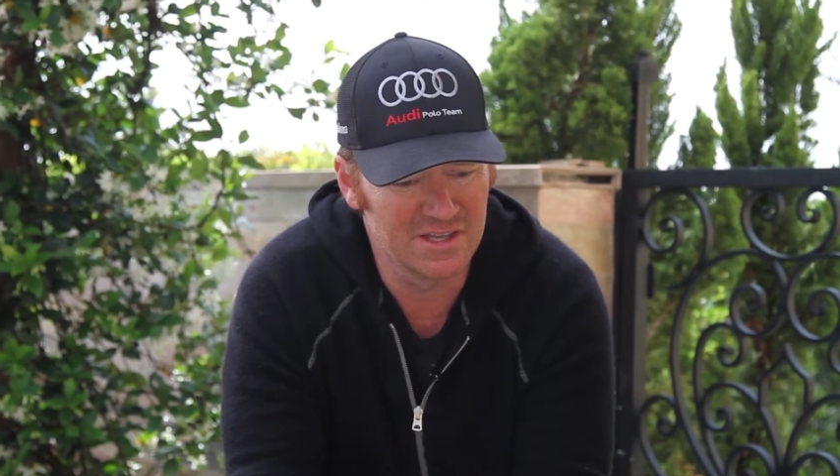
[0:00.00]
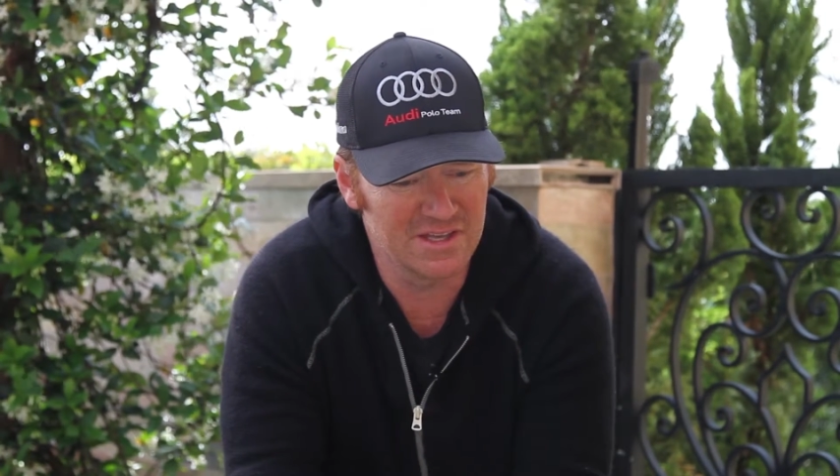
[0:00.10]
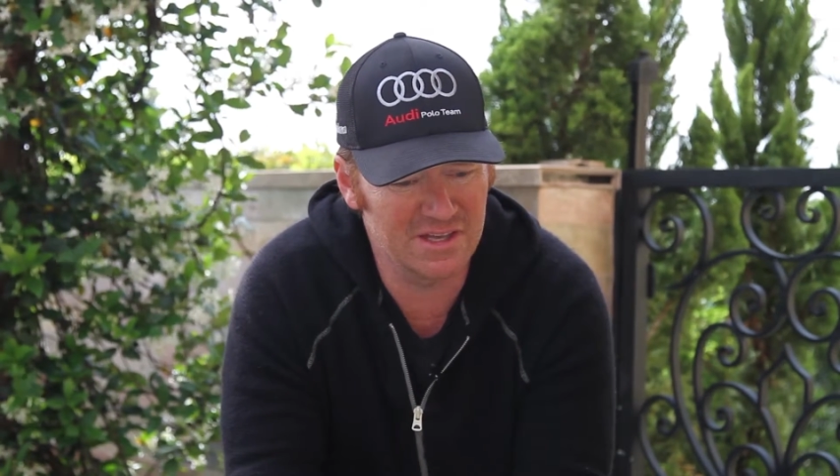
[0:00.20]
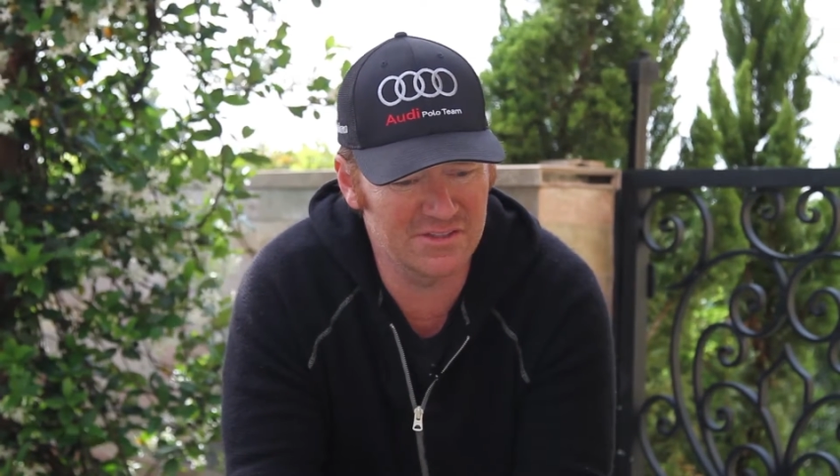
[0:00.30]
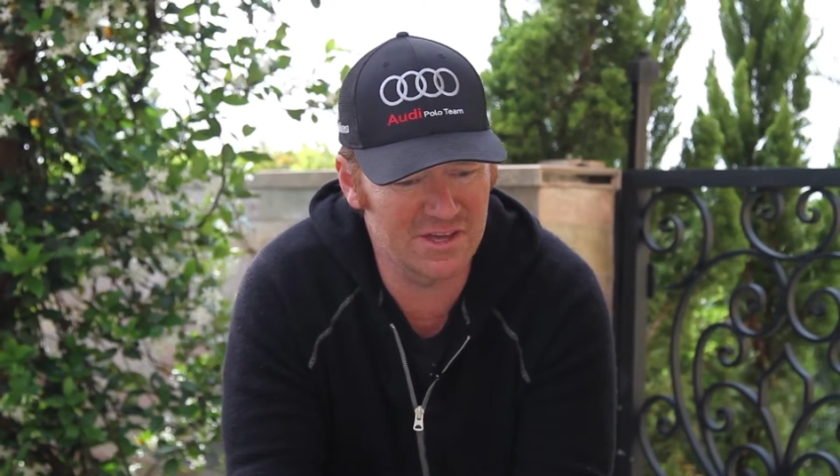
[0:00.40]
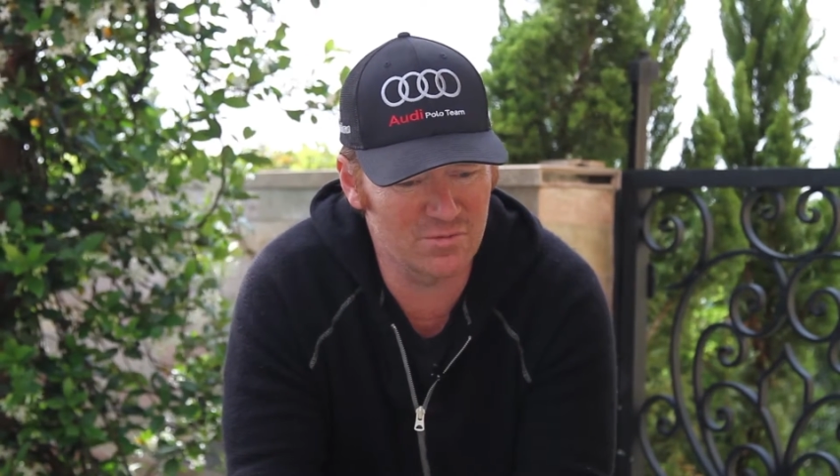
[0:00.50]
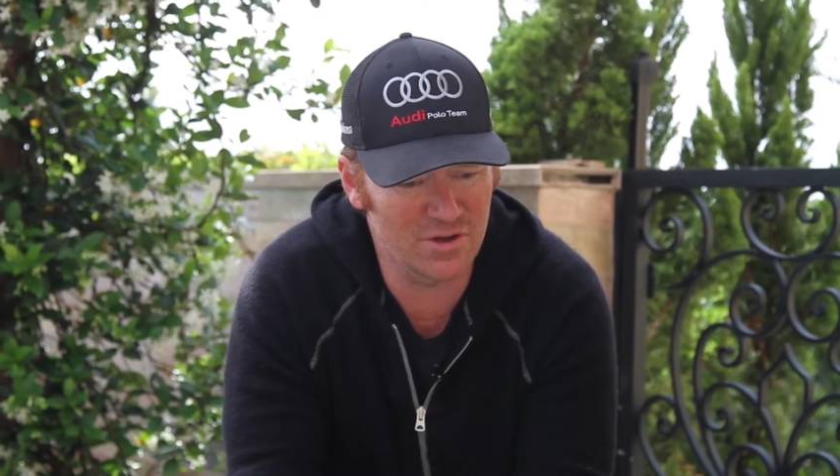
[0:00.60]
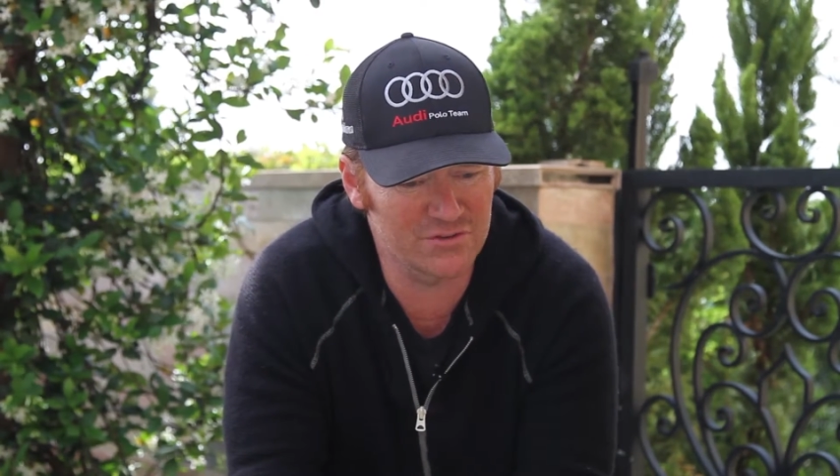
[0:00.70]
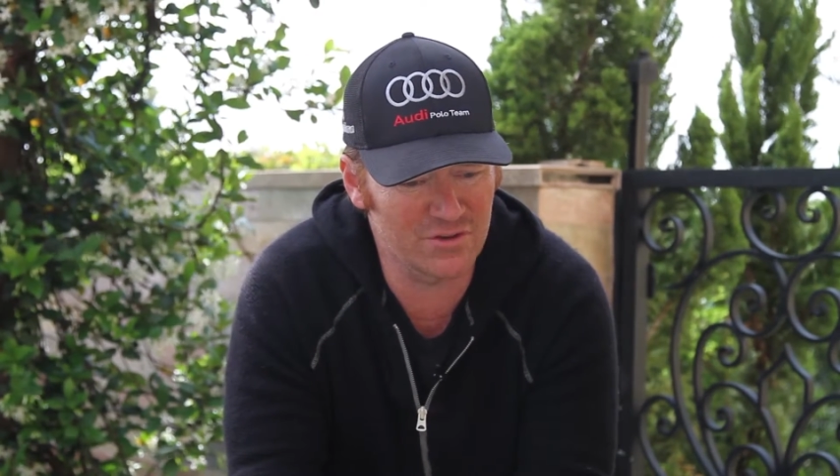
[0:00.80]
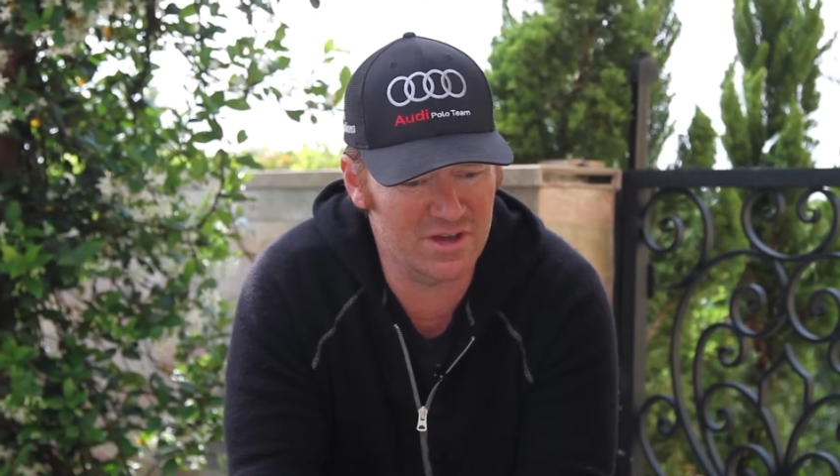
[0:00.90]
And then we
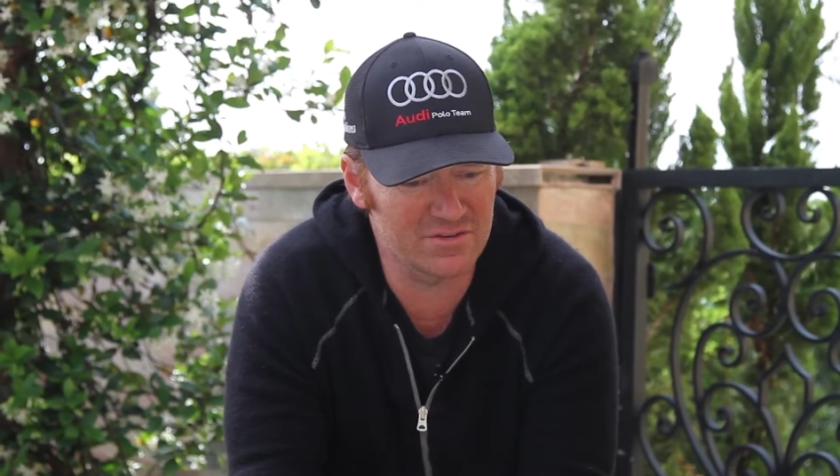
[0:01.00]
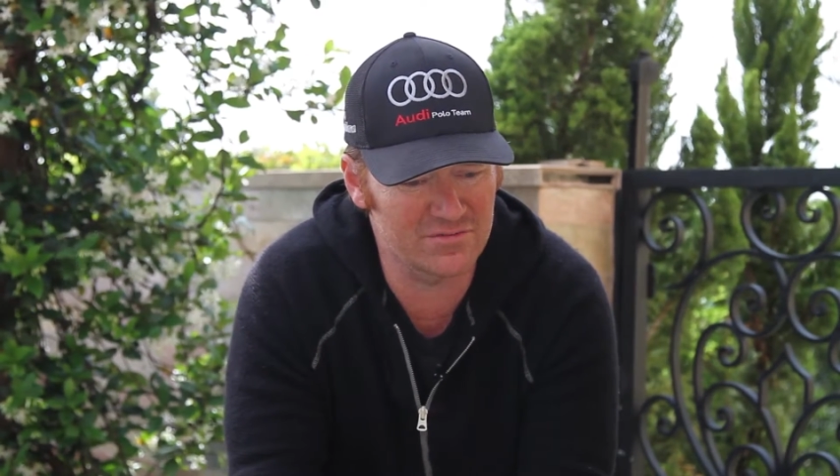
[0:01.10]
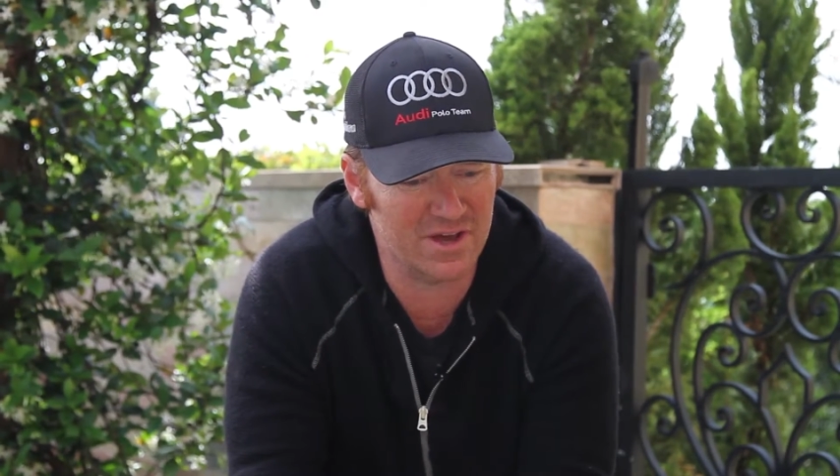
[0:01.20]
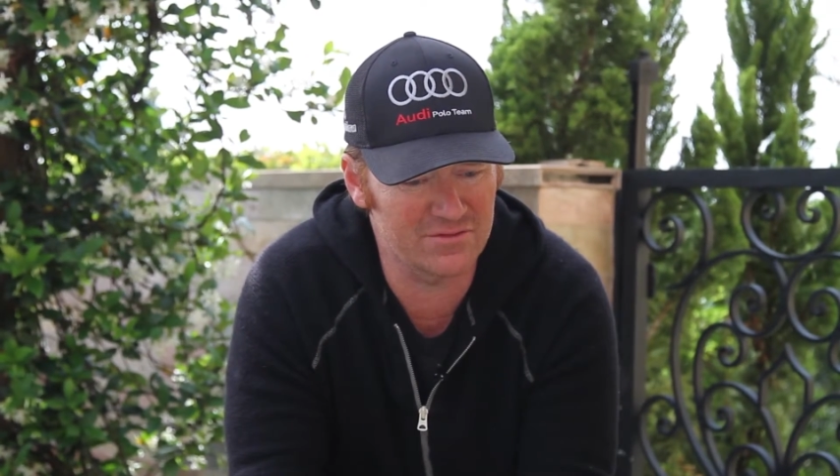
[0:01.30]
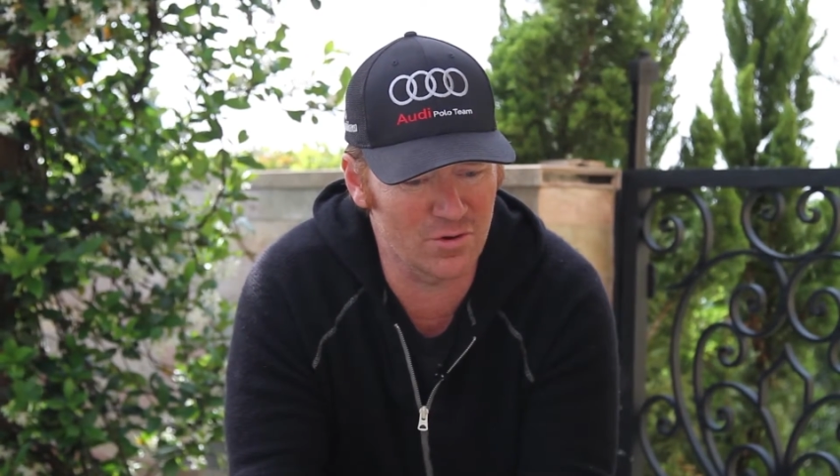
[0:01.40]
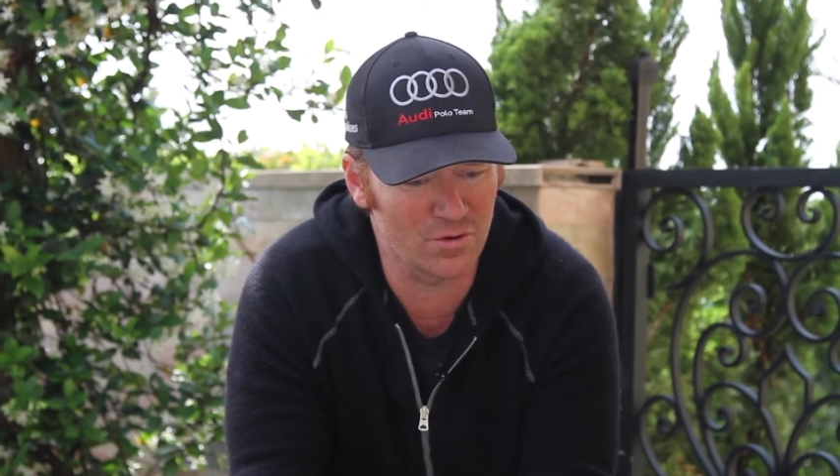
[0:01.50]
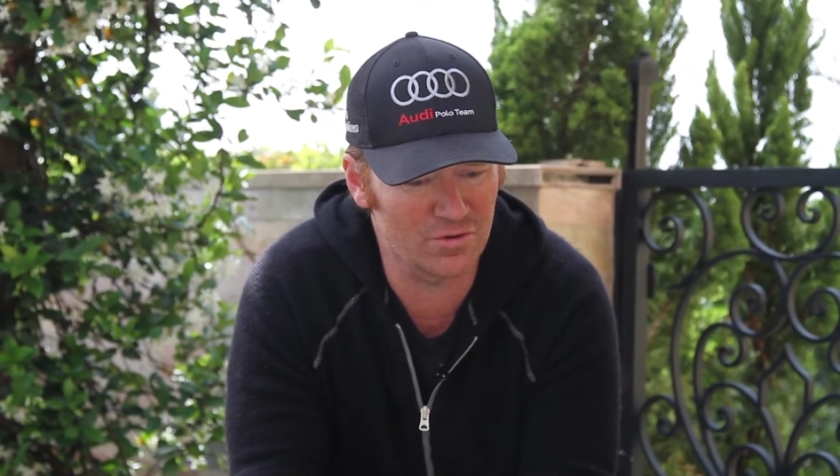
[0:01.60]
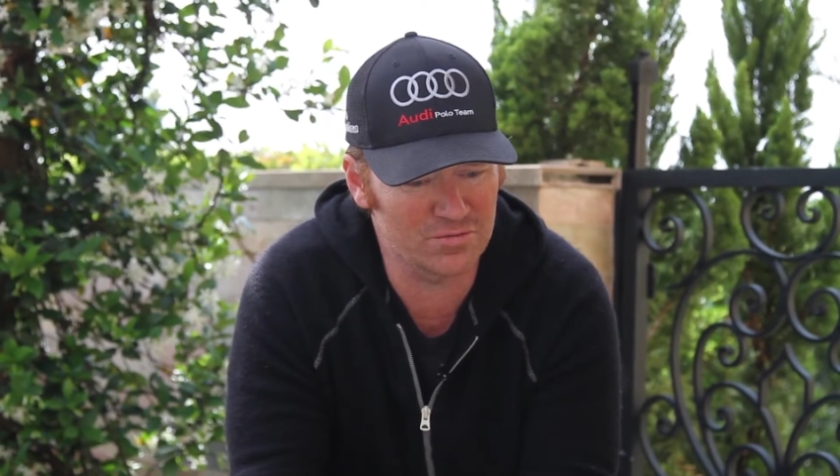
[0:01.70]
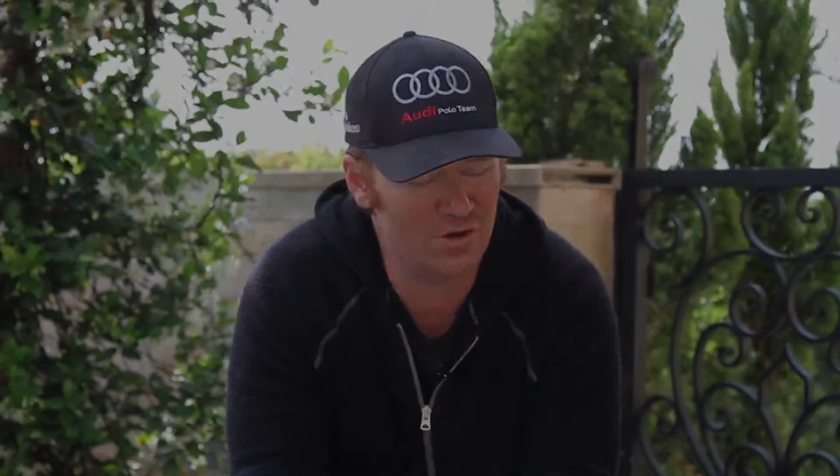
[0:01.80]
also have a 5-goal